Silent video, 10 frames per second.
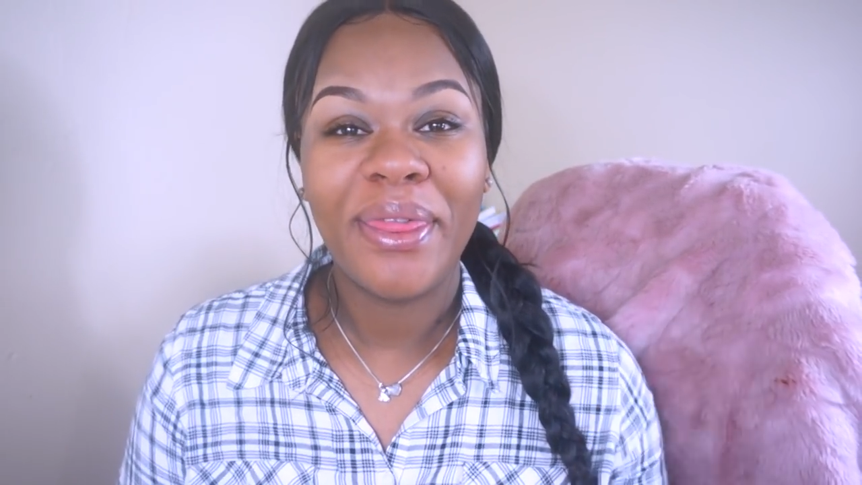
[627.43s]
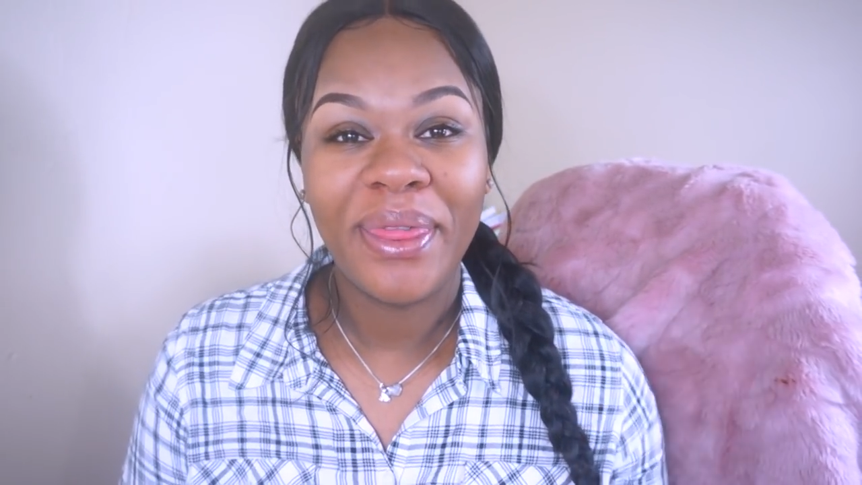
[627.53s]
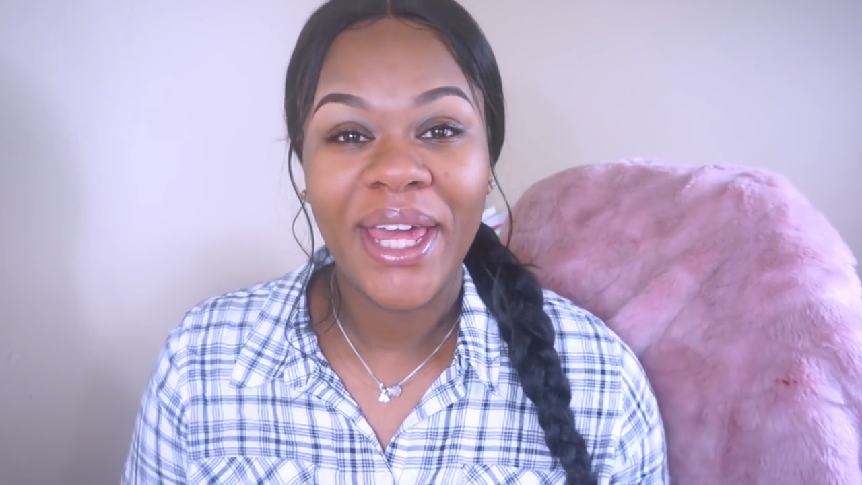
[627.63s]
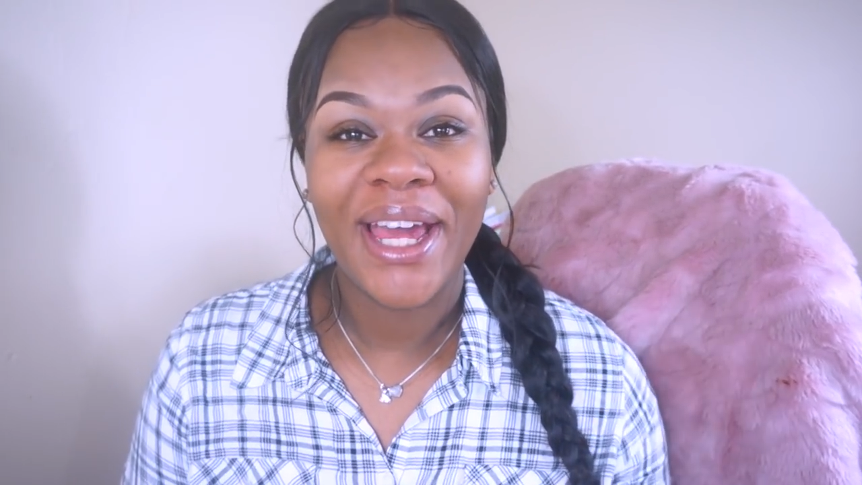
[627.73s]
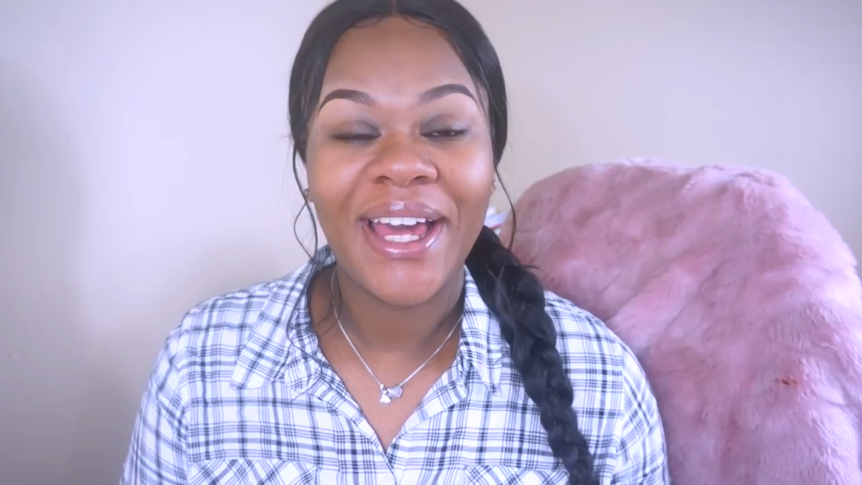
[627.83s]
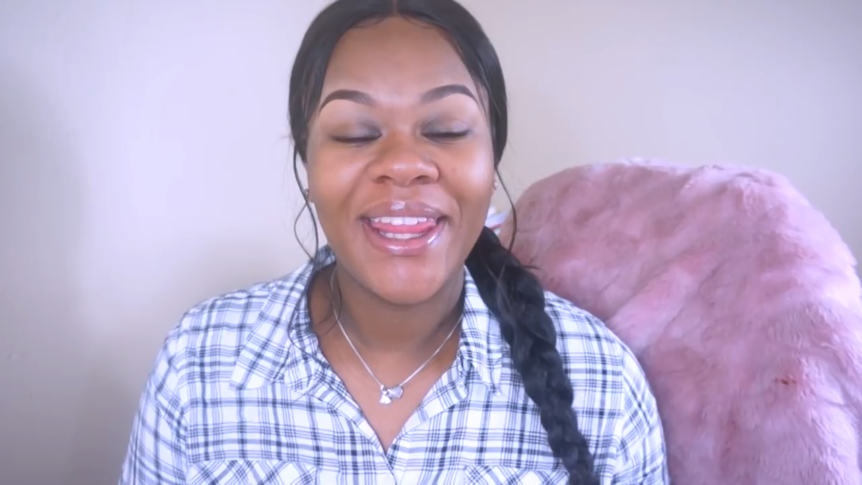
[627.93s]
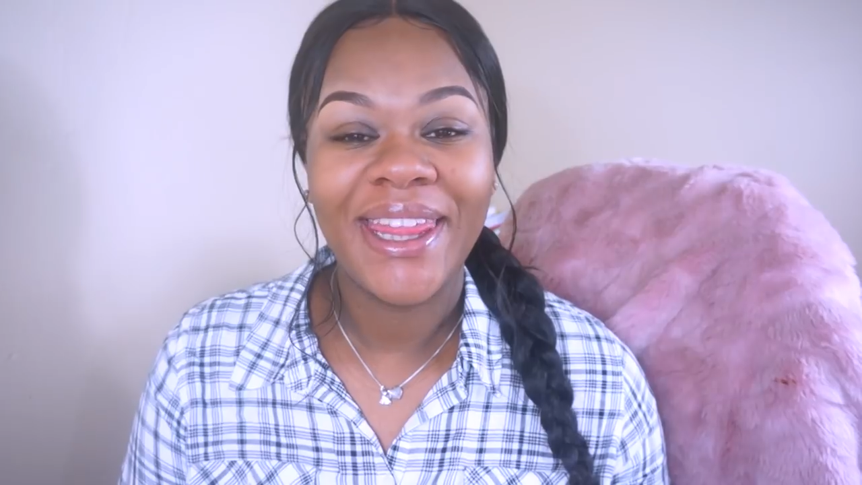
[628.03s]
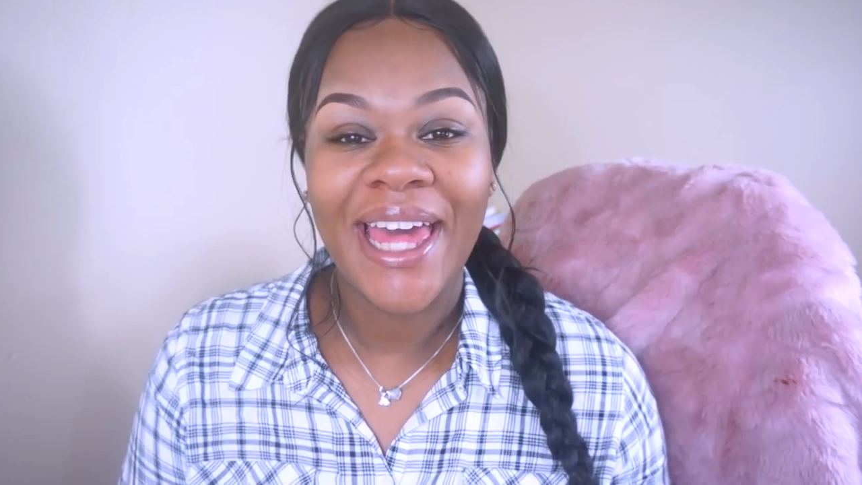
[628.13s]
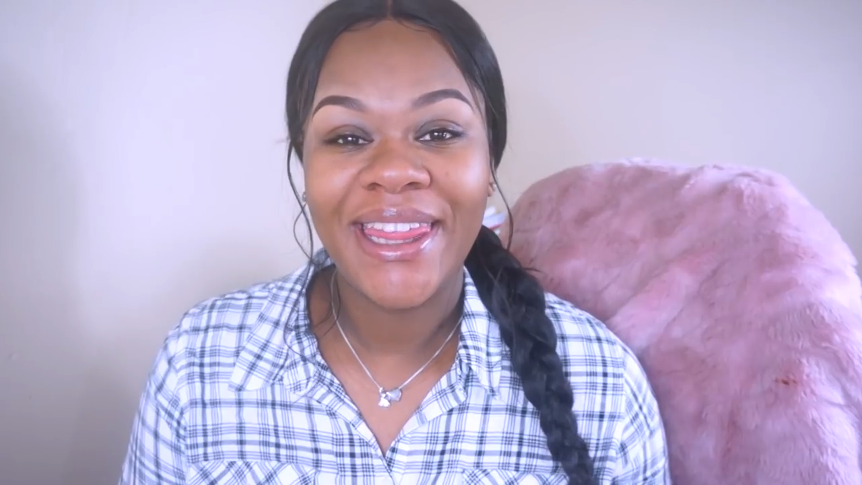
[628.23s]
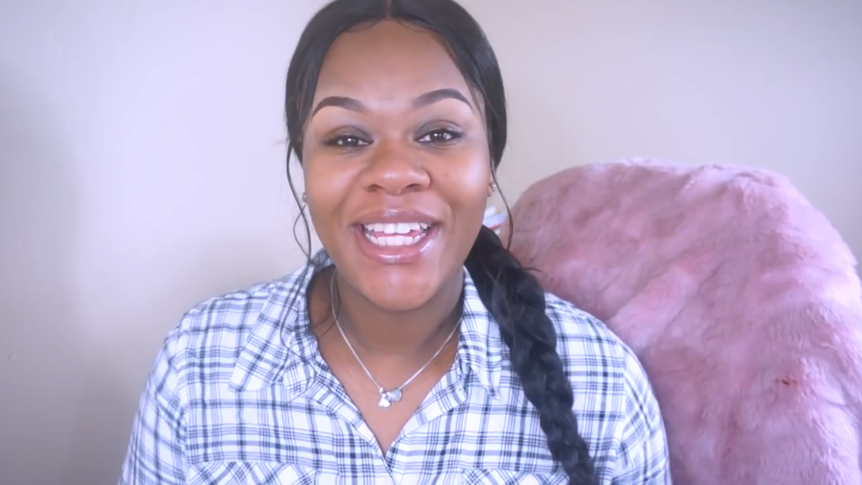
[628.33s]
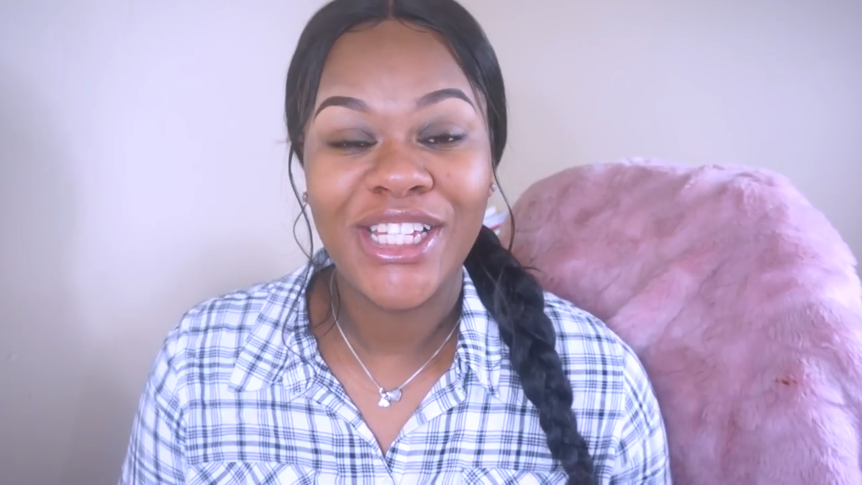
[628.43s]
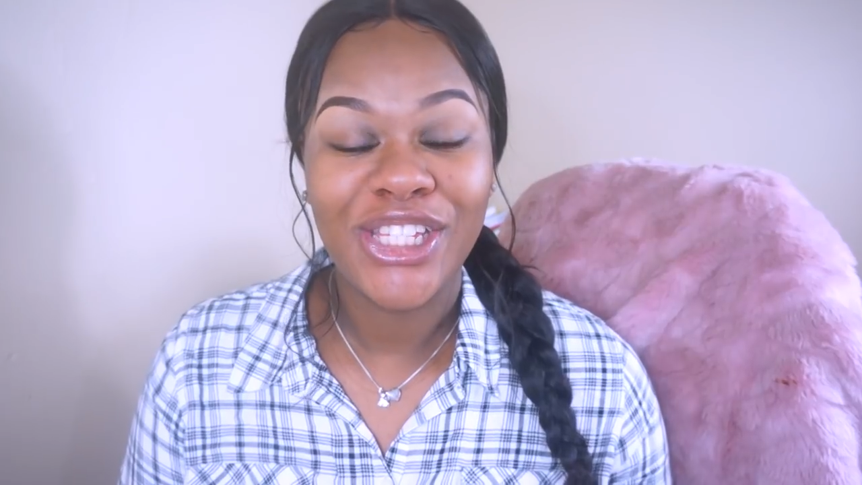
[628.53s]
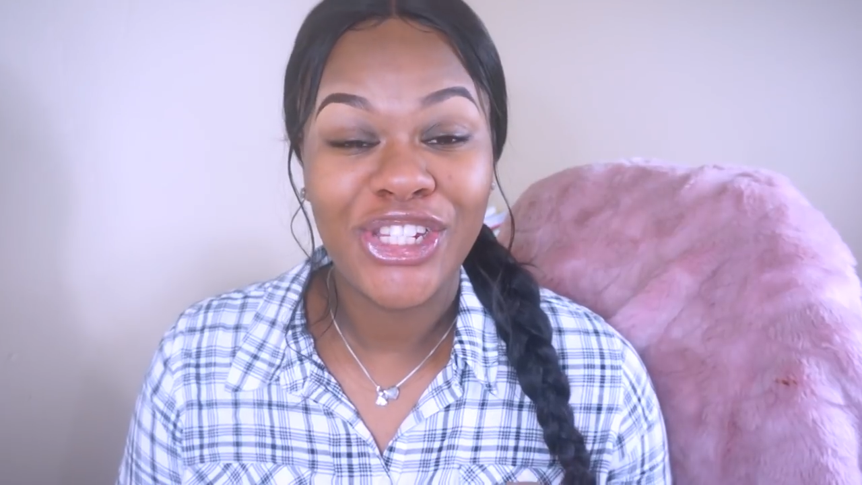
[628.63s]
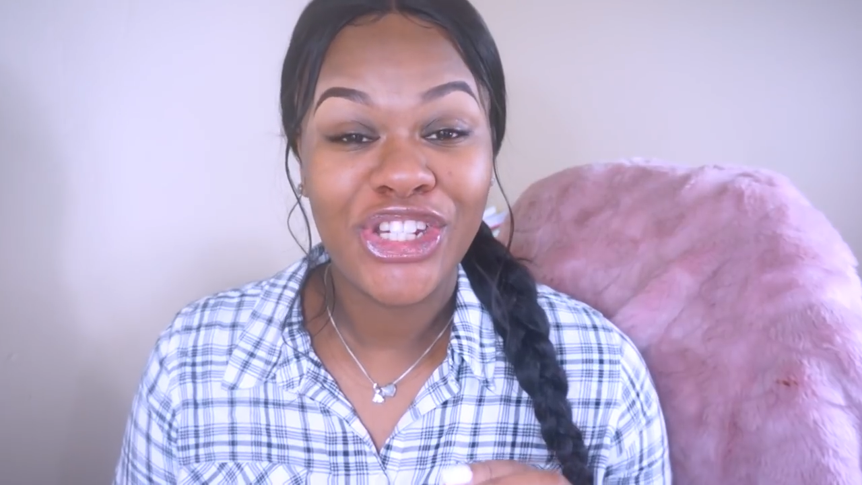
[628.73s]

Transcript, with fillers: think that these